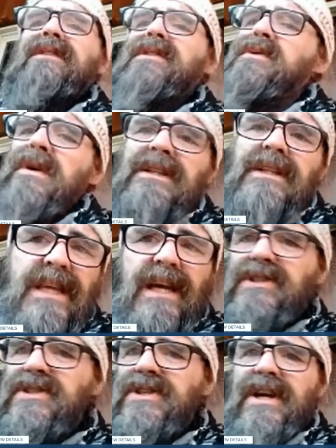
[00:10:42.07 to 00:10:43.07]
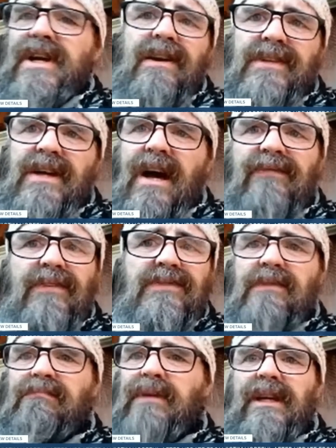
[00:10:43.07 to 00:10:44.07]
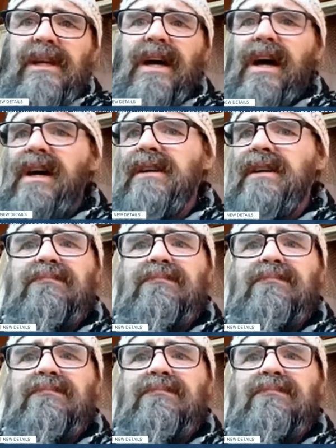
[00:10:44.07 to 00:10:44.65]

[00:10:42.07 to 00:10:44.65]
everyone in that sheriff's office a big hug